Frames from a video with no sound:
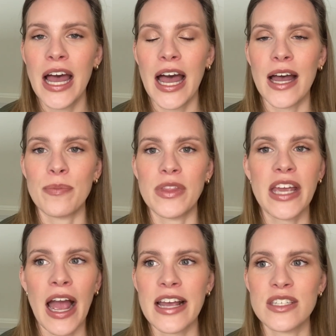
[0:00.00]
The
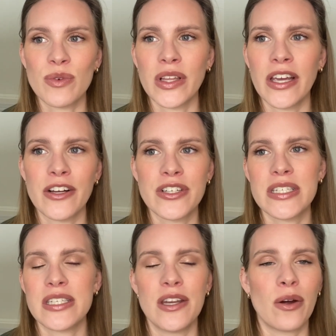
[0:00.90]
eyes really are
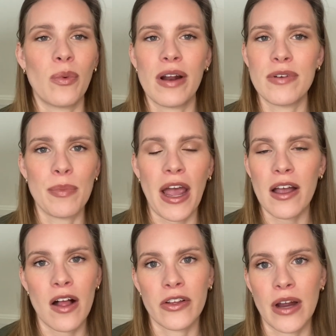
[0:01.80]
just, whatever matte
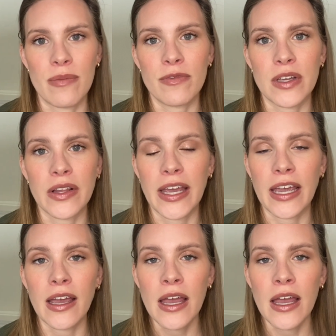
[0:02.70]
color I'm feeling.